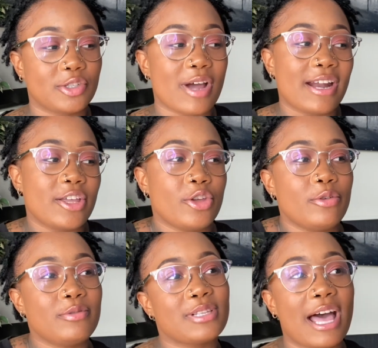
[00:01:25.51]
Try to
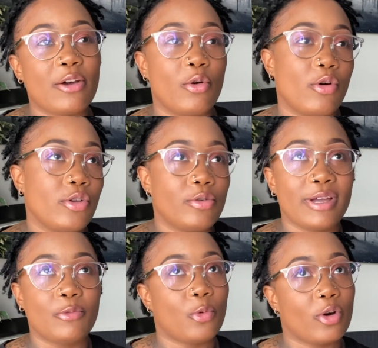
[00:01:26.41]
use like oil
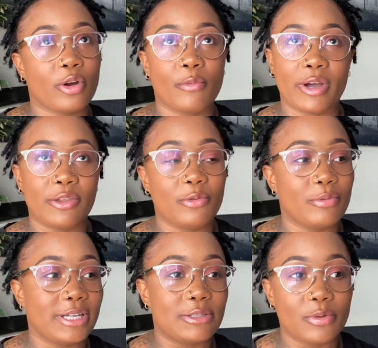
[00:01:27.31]
and water when you
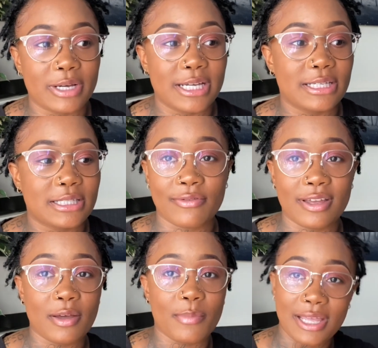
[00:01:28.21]
retwist.
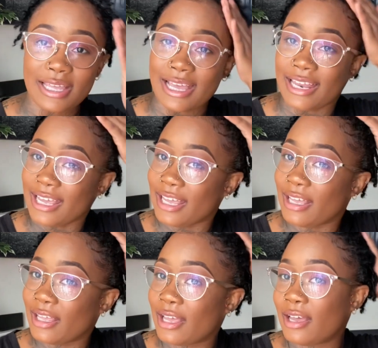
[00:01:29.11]
In the
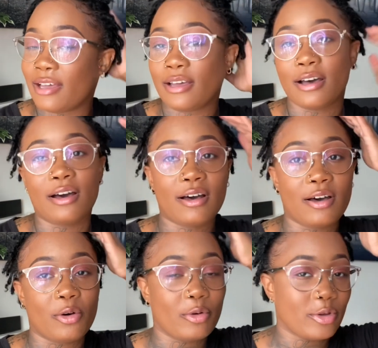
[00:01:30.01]
beginning,
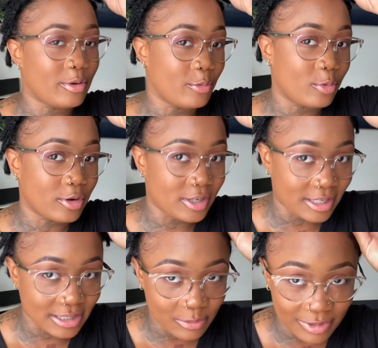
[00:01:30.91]
oil and water
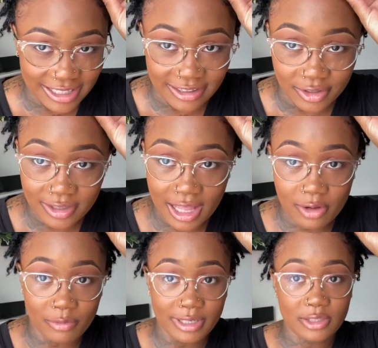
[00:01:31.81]
doesn't really look like
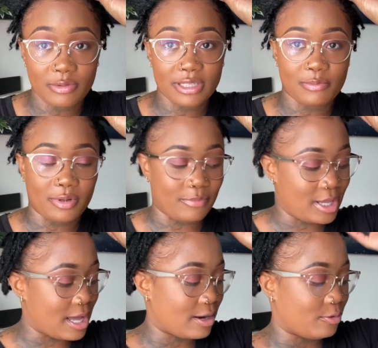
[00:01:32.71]
a retwist, but
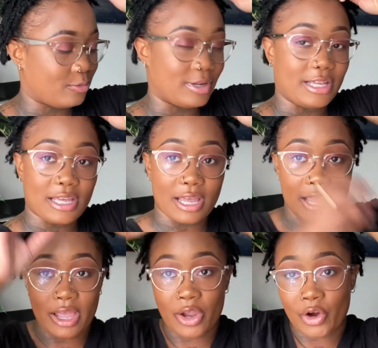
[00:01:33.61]
me, I don't really
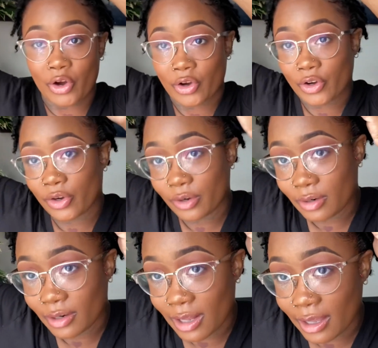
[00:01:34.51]
care.
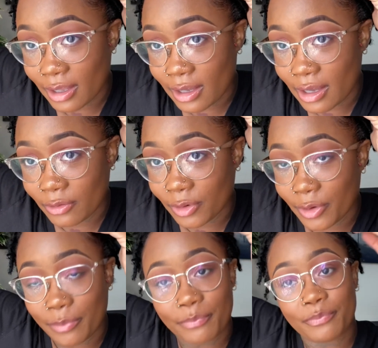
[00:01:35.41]
Like, I don't know.